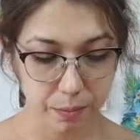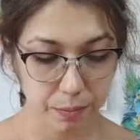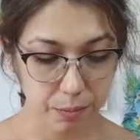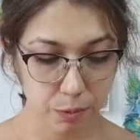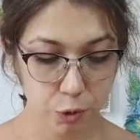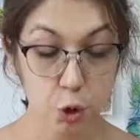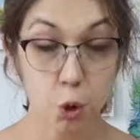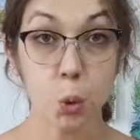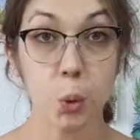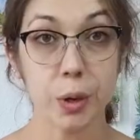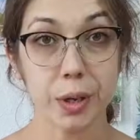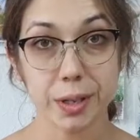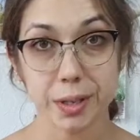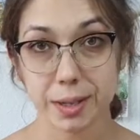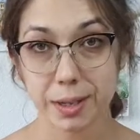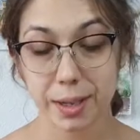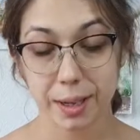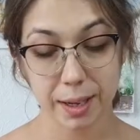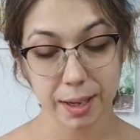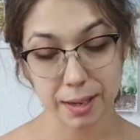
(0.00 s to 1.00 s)

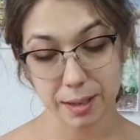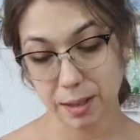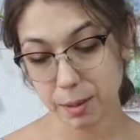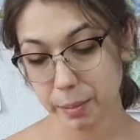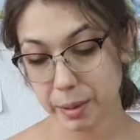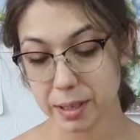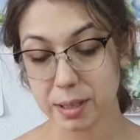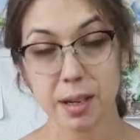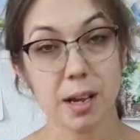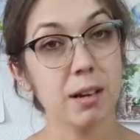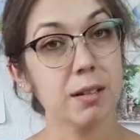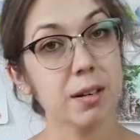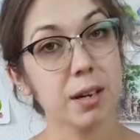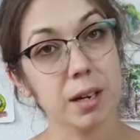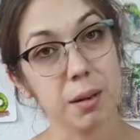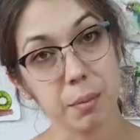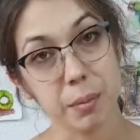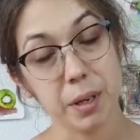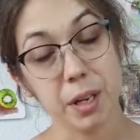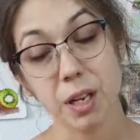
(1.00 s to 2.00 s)
choice and the best color
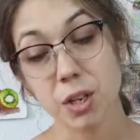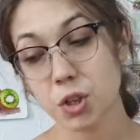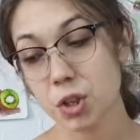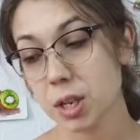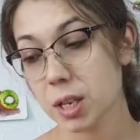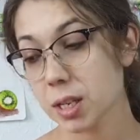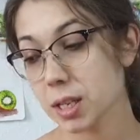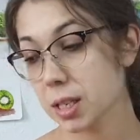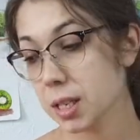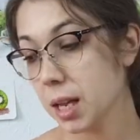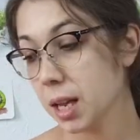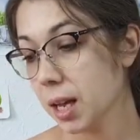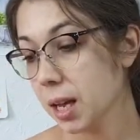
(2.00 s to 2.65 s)
combinations.